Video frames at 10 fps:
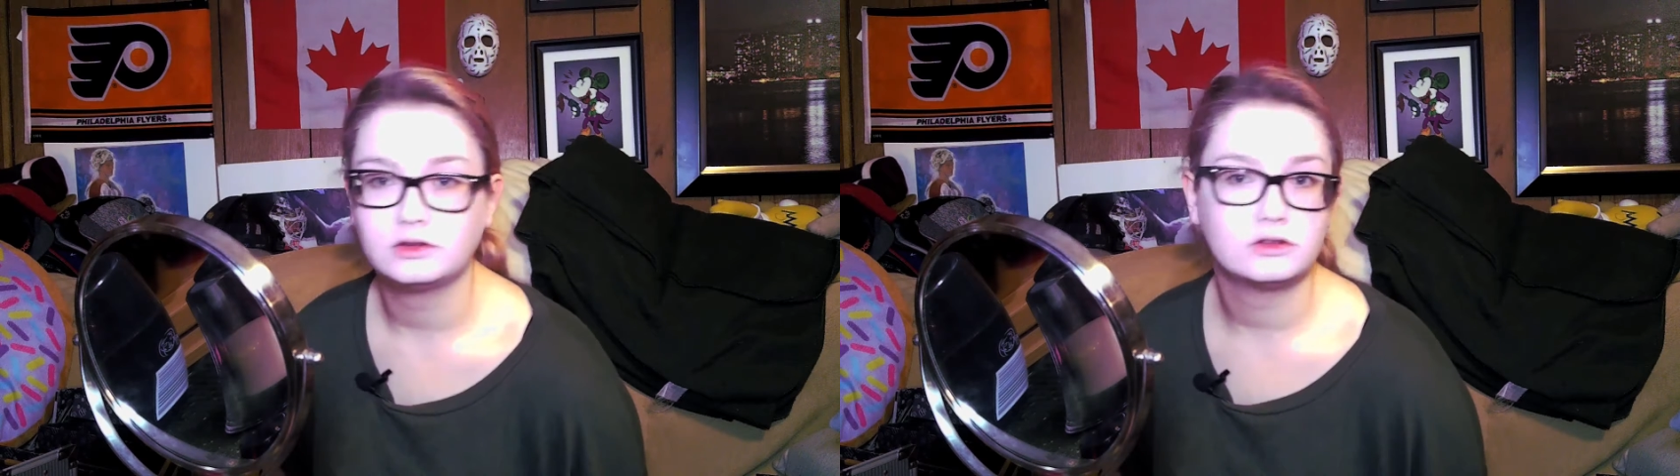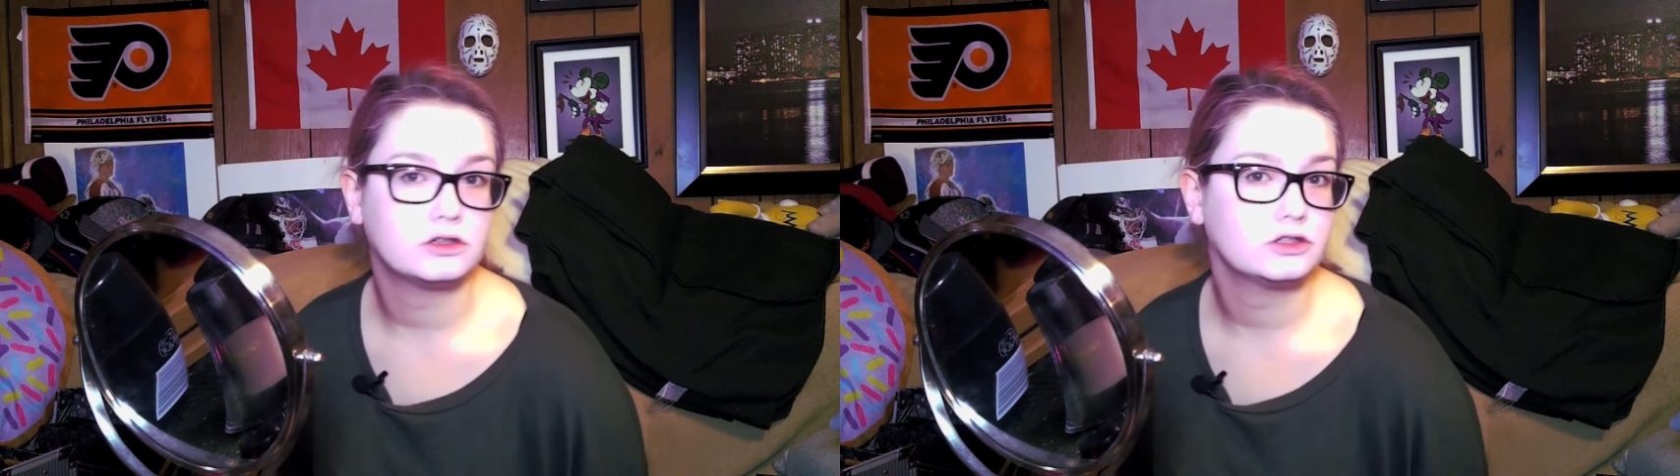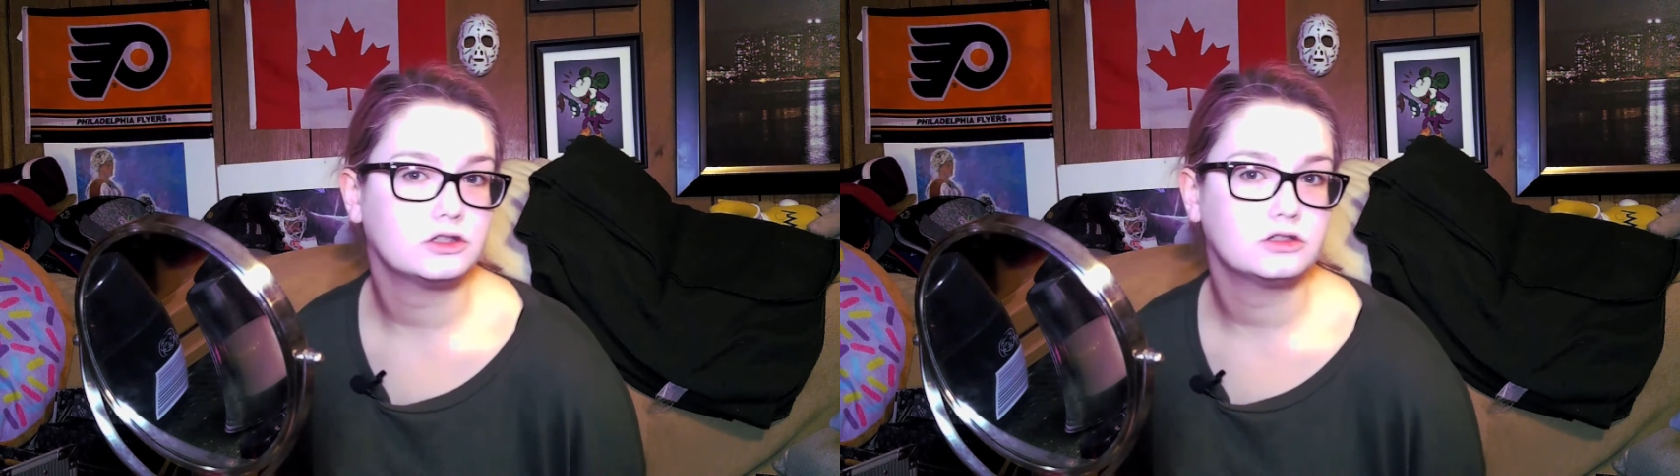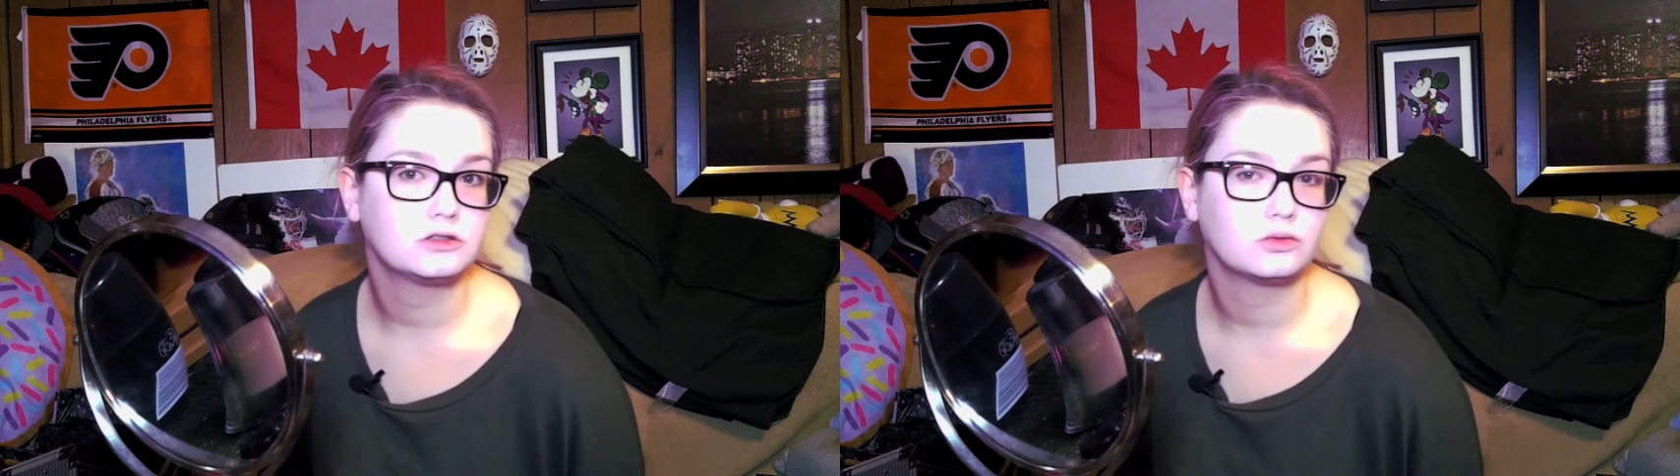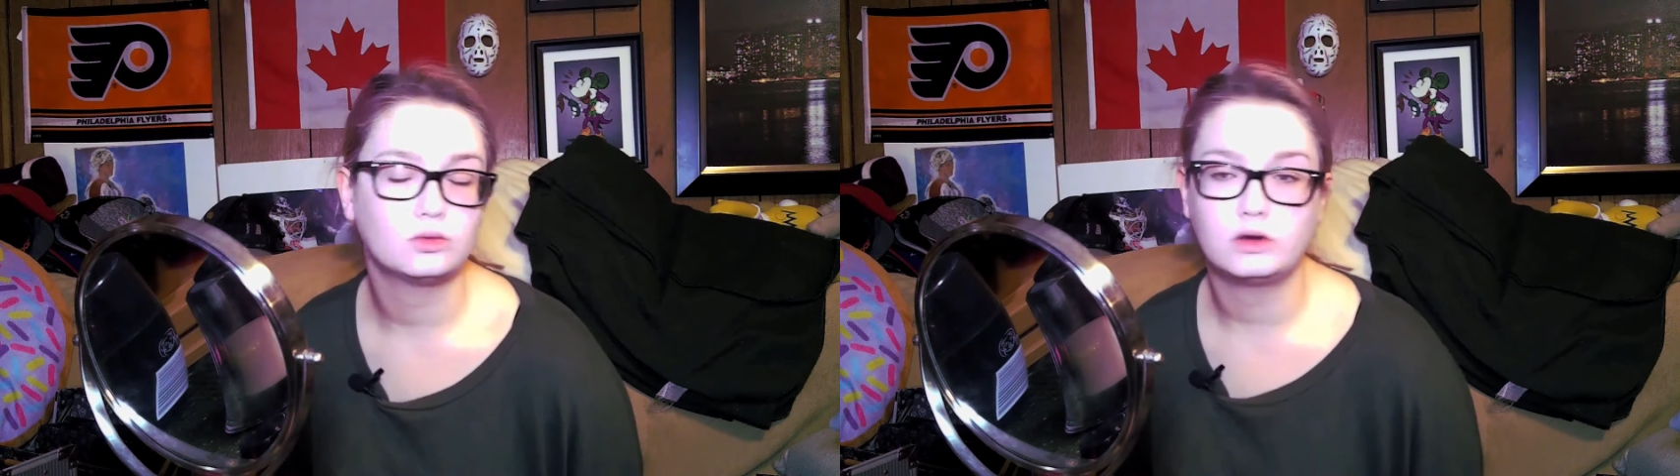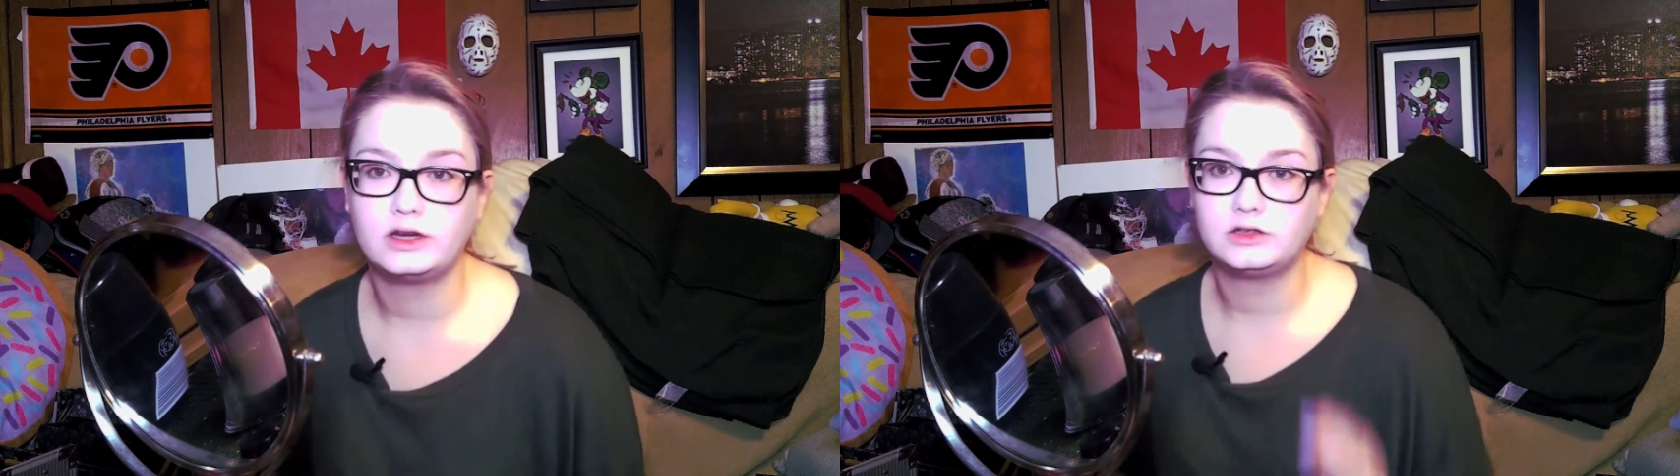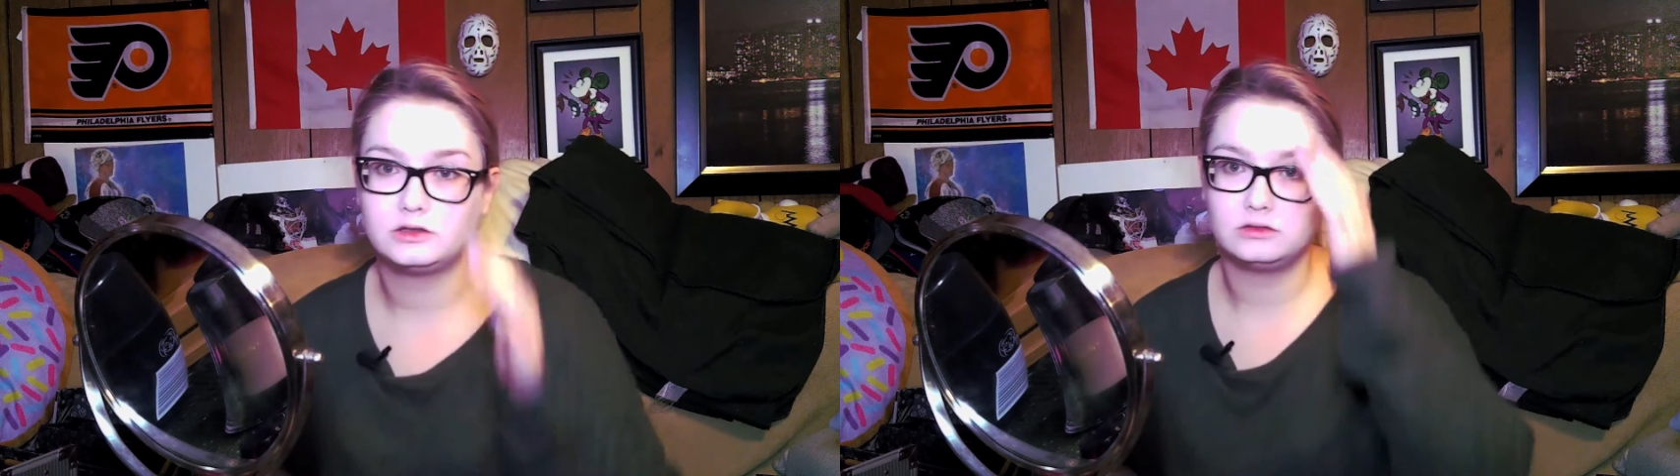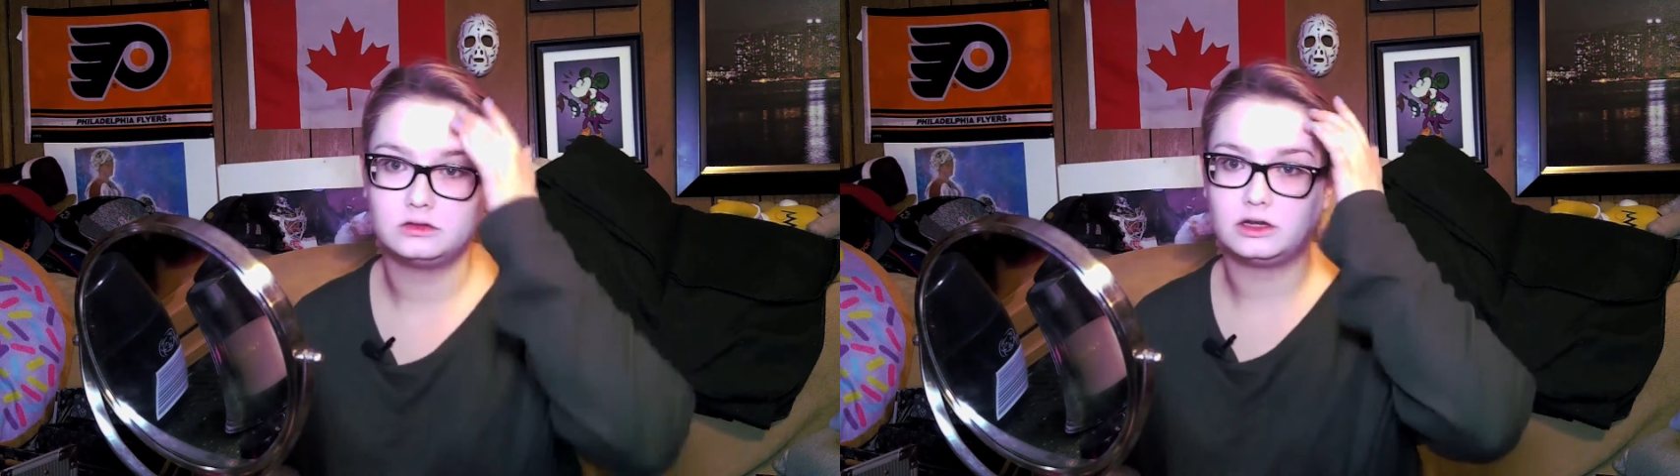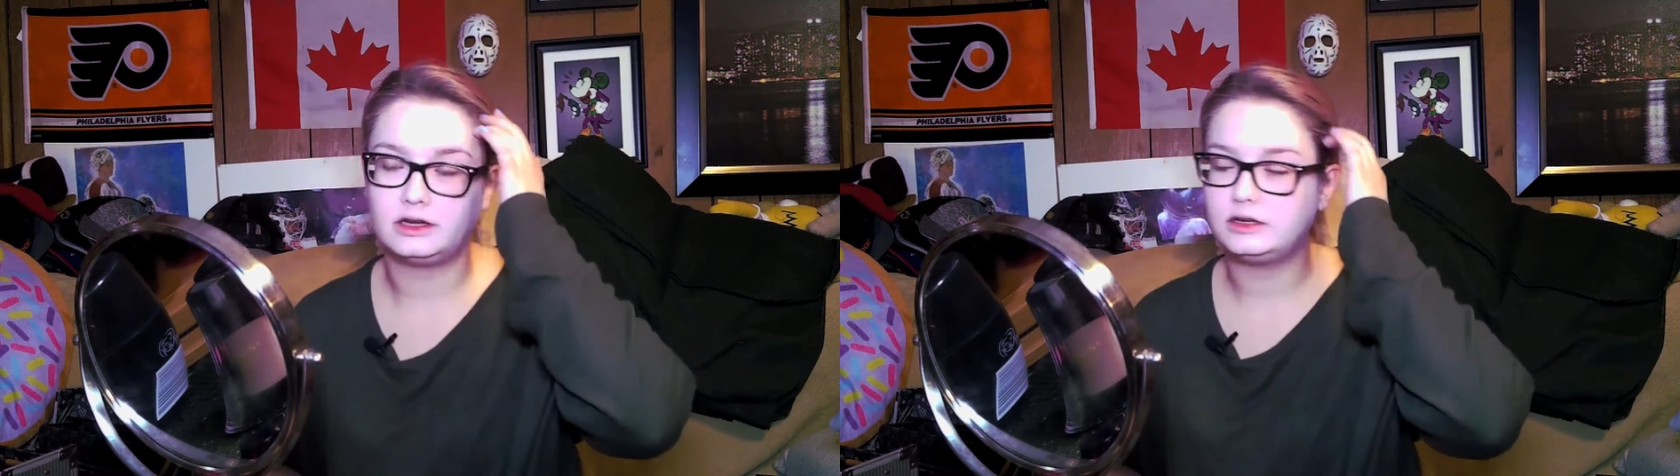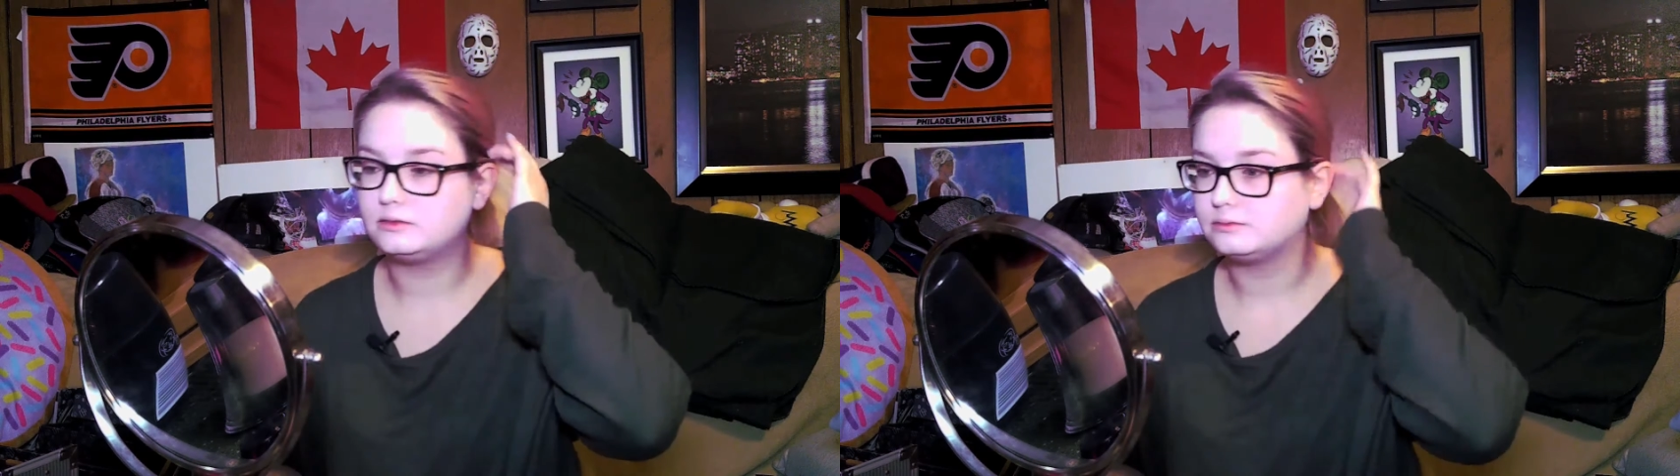foundation is way too light,